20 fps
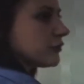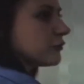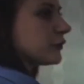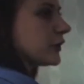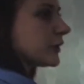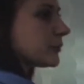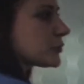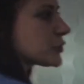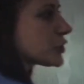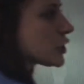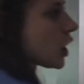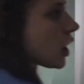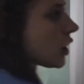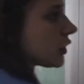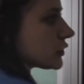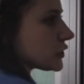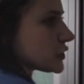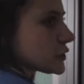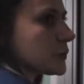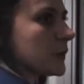flip
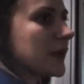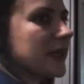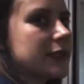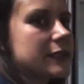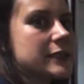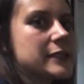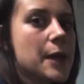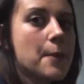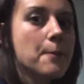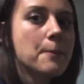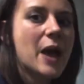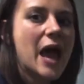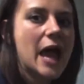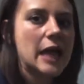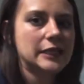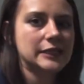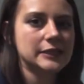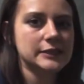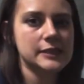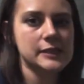charts, sweets and
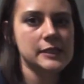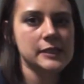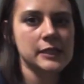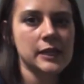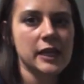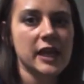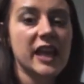pens.